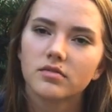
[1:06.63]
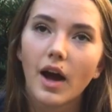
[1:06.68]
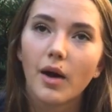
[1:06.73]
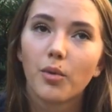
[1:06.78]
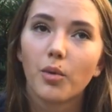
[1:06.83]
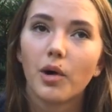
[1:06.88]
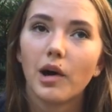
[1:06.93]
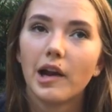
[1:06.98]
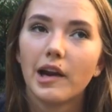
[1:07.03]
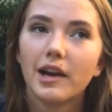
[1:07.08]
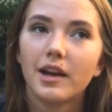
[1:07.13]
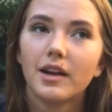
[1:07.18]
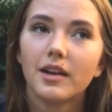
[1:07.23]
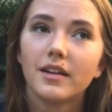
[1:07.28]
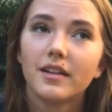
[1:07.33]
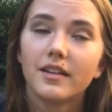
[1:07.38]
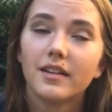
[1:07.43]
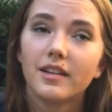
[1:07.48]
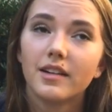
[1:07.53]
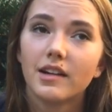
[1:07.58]
I won
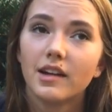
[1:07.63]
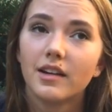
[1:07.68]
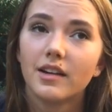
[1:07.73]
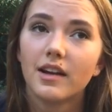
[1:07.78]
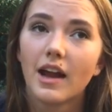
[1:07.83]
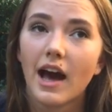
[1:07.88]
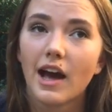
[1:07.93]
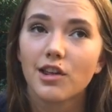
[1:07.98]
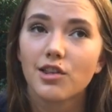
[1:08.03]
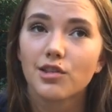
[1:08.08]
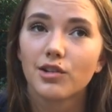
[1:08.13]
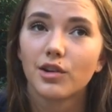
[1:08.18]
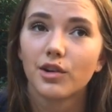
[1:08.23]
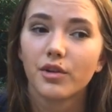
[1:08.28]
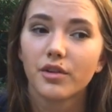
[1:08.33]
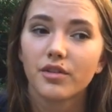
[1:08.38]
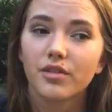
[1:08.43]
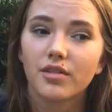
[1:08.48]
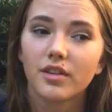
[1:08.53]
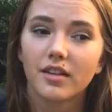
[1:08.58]

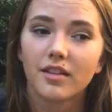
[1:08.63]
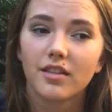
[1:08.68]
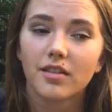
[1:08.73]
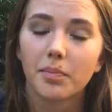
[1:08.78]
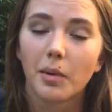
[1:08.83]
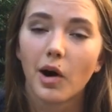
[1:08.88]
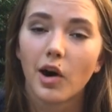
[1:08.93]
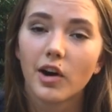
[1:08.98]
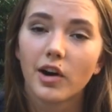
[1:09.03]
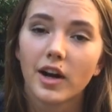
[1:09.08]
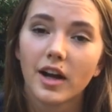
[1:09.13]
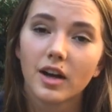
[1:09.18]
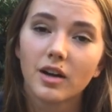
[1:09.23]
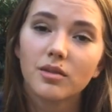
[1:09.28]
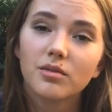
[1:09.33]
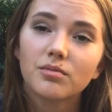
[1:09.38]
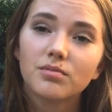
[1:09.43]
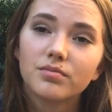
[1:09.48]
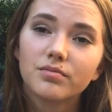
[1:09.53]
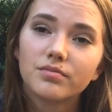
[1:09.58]
nationals in sparring.